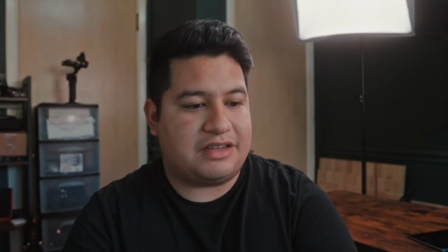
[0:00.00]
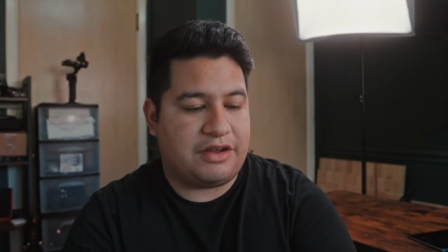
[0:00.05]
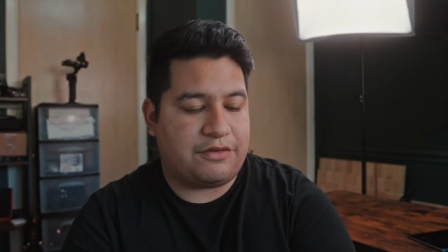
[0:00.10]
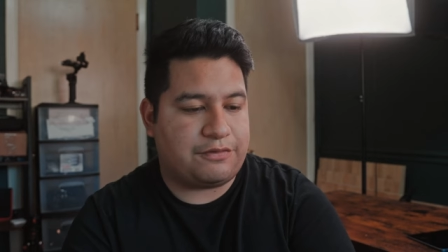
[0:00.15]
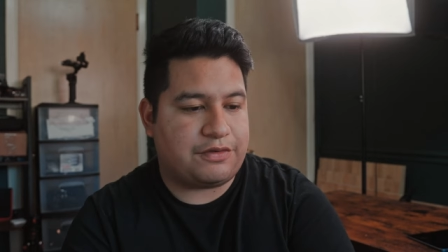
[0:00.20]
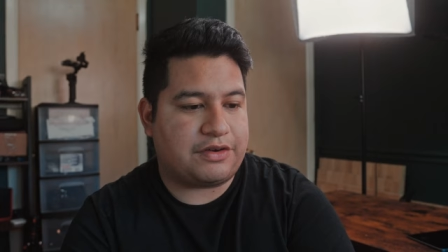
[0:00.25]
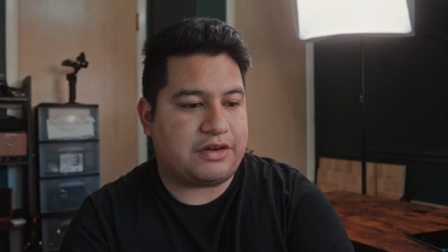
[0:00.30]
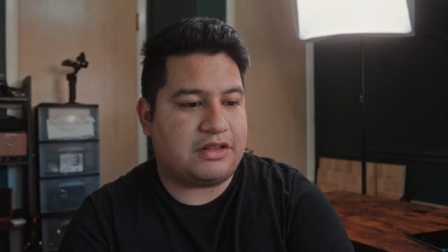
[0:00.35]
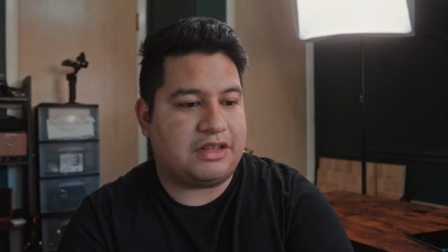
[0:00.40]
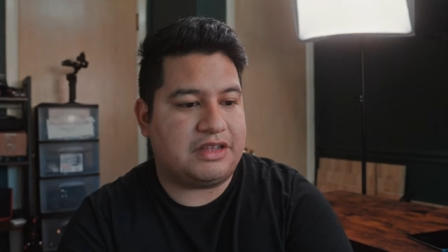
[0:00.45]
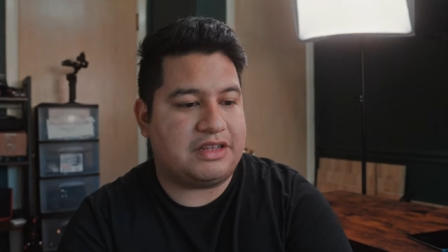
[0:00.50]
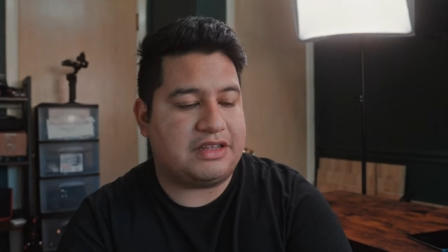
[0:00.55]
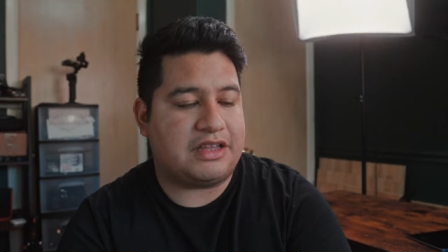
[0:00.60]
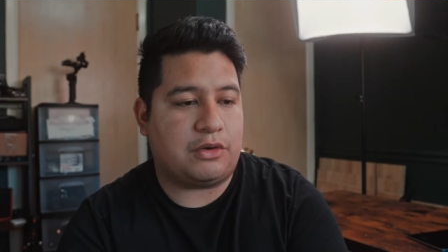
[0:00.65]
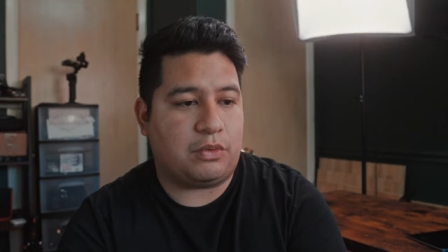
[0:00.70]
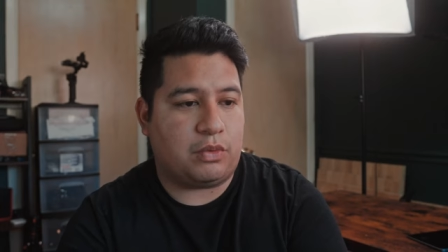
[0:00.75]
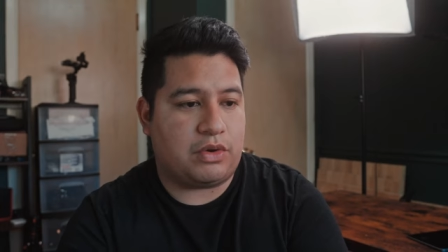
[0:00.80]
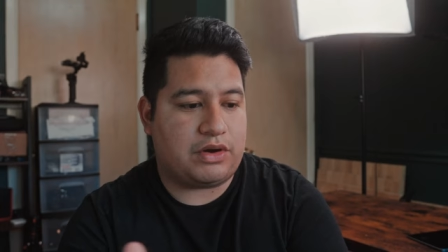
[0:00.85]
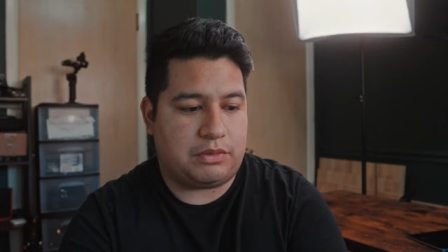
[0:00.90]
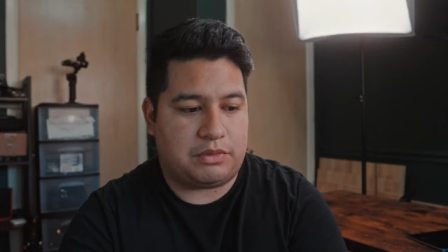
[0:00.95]
differently
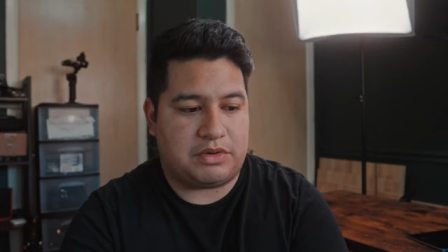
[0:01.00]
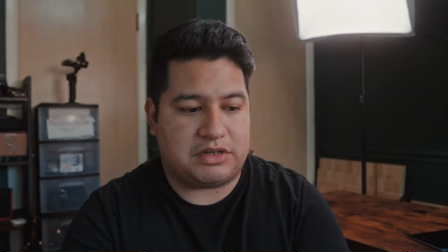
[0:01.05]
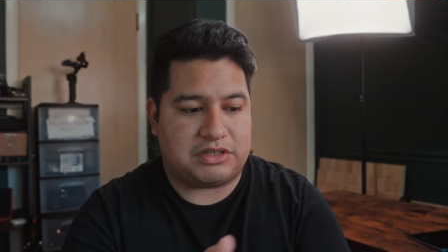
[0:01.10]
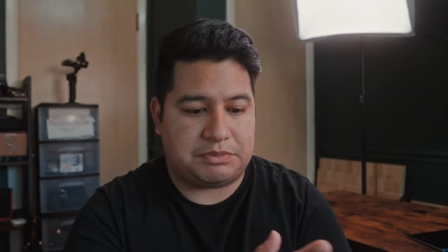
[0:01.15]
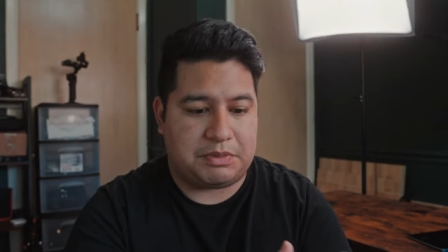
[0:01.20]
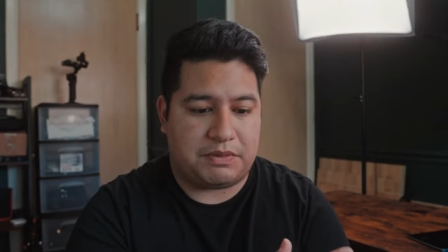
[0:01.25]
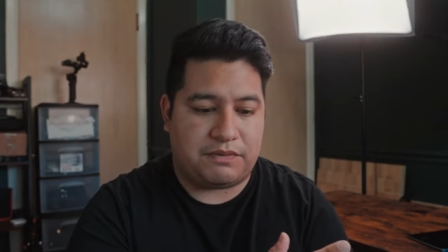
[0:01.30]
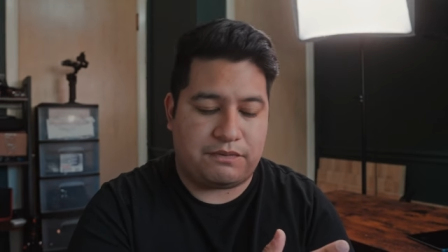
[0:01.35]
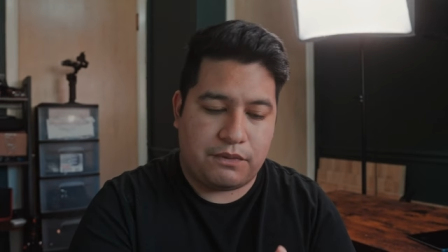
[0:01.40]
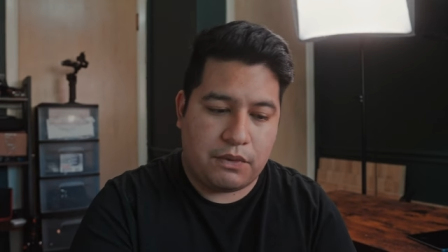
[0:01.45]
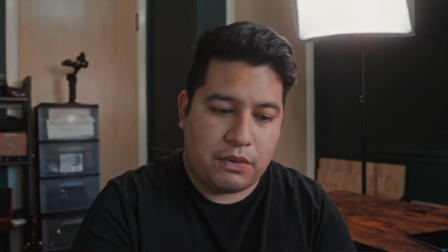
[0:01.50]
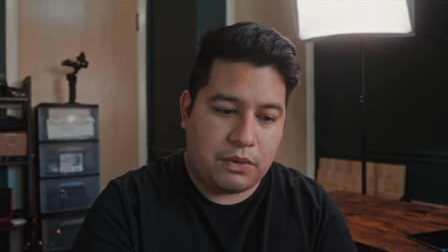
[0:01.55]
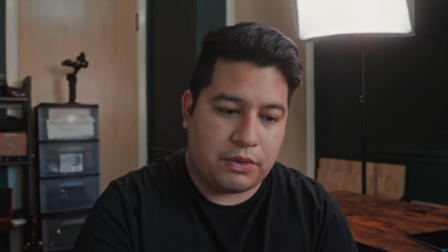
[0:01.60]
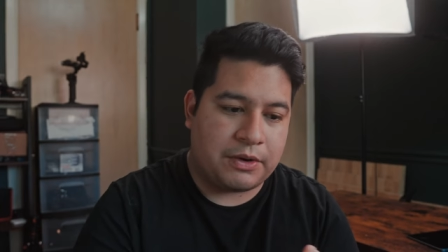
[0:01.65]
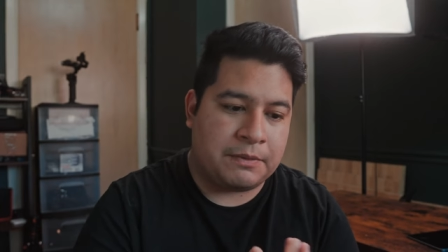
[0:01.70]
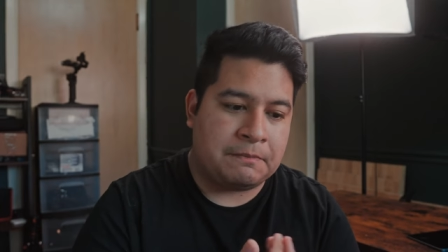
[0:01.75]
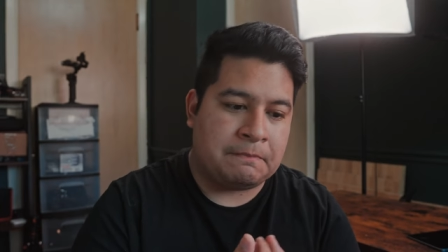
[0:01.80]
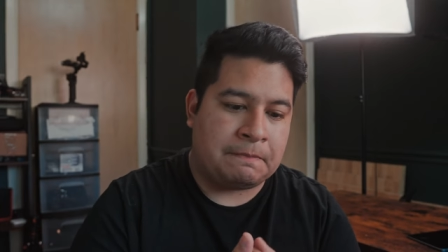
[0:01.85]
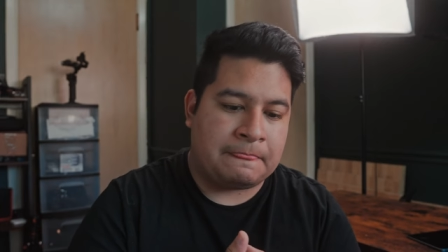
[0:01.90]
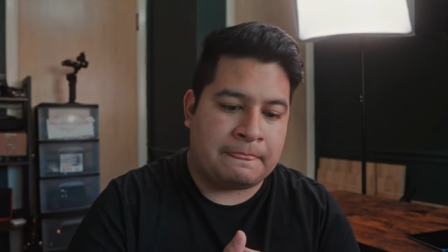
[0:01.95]
than what it was
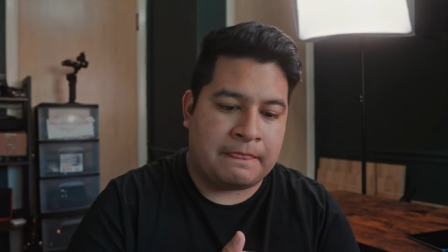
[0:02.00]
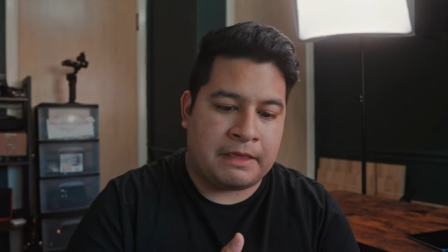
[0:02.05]
before